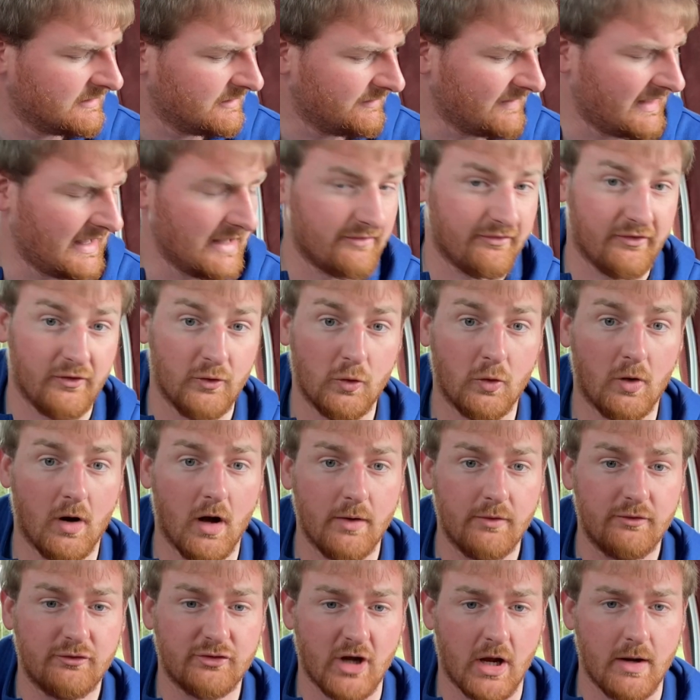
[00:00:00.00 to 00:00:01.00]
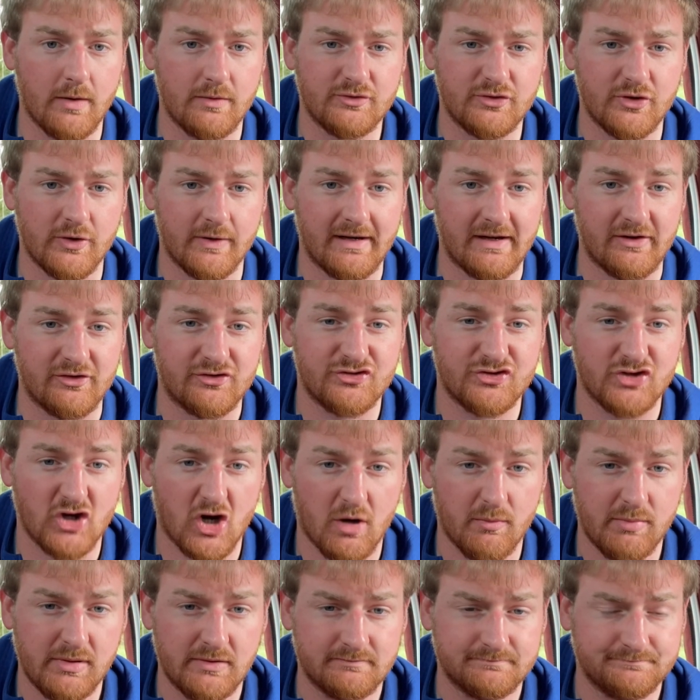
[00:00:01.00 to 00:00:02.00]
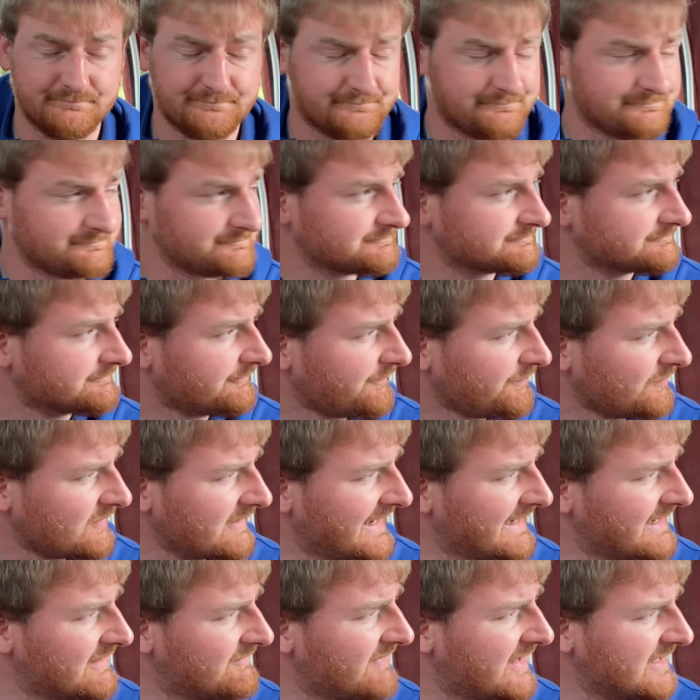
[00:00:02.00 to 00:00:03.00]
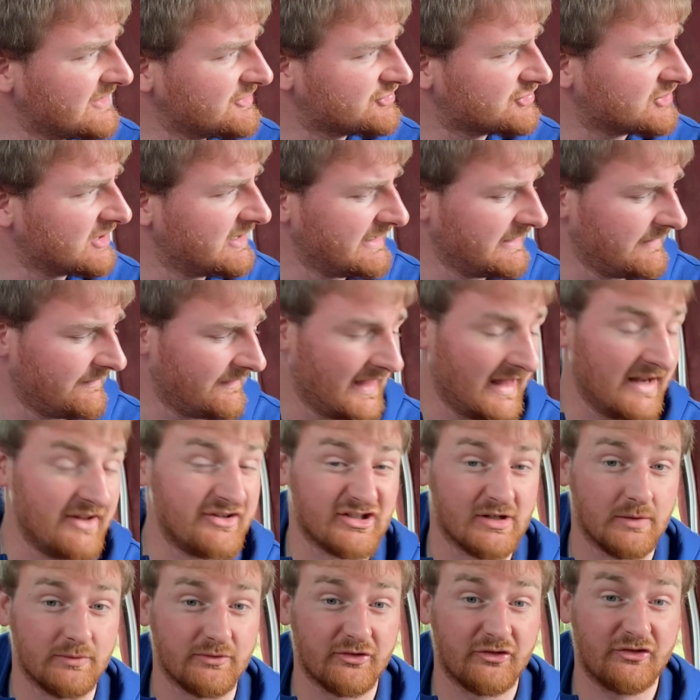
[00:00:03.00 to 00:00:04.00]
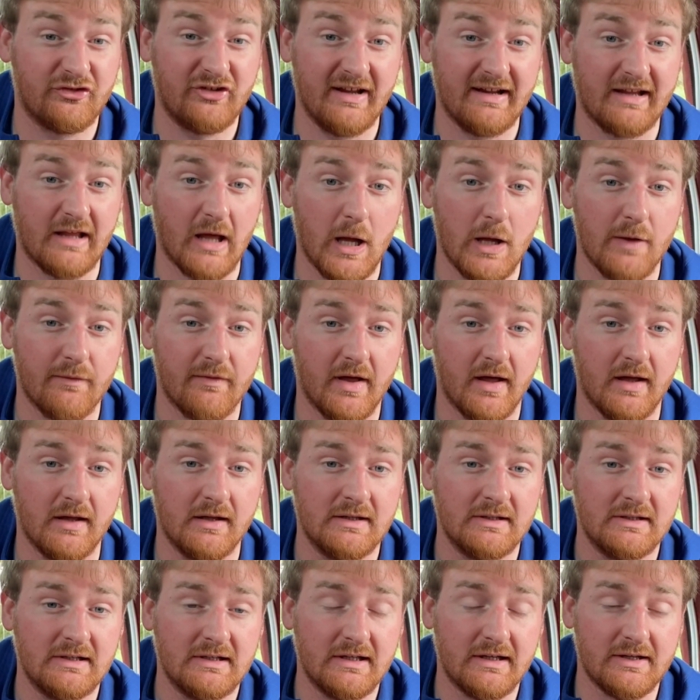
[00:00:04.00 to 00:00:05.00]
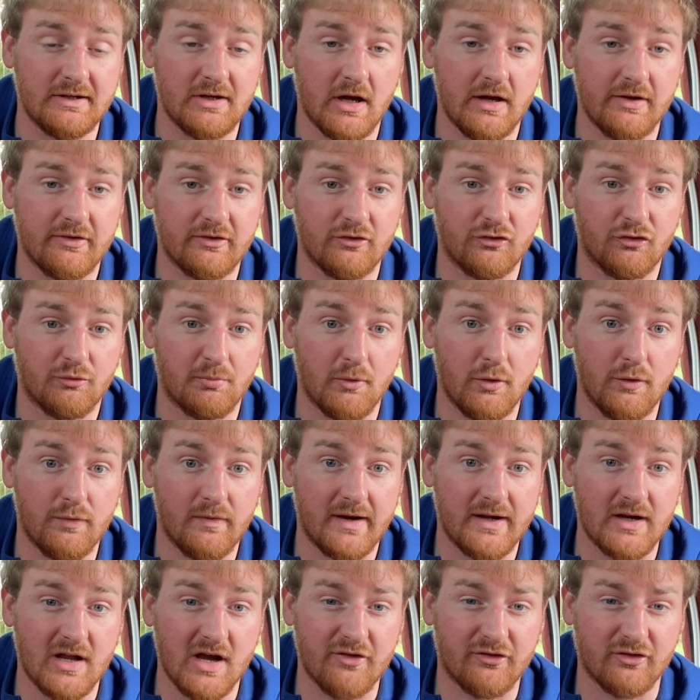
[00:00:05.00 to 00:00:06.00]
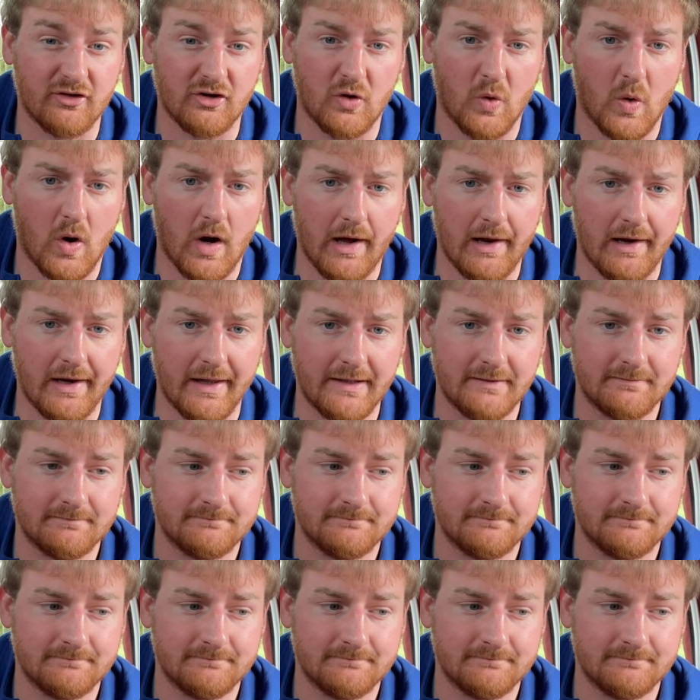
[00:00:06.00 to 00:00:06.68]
That is the auto choke doing its job, and eventually the engine will just tick over nice and smoothly, nice and quietly.